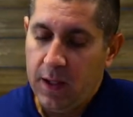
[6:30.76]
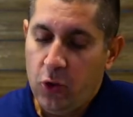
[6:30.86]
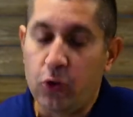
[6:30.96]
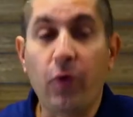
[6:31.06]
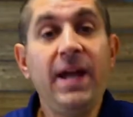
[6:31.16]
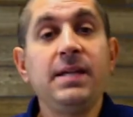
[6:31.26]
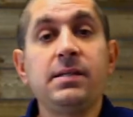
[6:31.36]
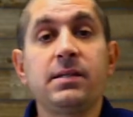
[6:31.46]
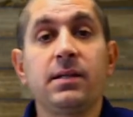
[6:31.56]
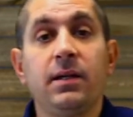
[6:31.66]

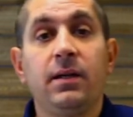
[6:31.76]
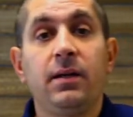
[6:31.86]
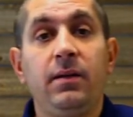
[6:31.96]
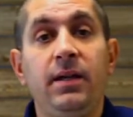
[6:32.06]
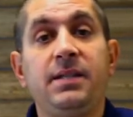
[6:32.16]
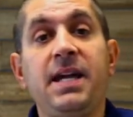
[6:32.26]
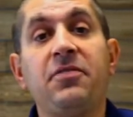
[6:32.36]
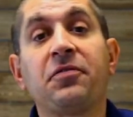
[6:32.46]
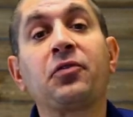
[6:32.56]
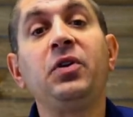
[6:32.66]
Grace is a
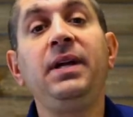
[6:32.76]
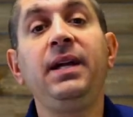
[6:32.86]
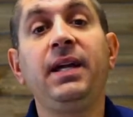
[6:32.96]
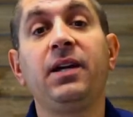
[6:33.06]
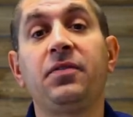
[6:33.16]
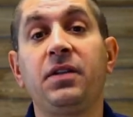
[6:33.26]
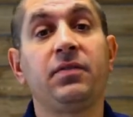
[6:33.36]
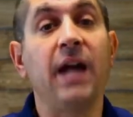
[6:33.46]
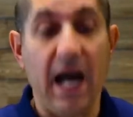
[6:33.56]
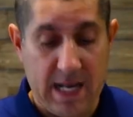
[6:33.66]
free gift
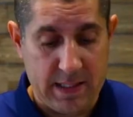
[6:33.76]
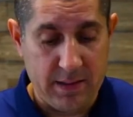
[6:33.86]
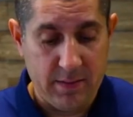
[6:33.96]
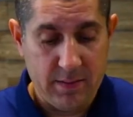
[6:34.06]
of God.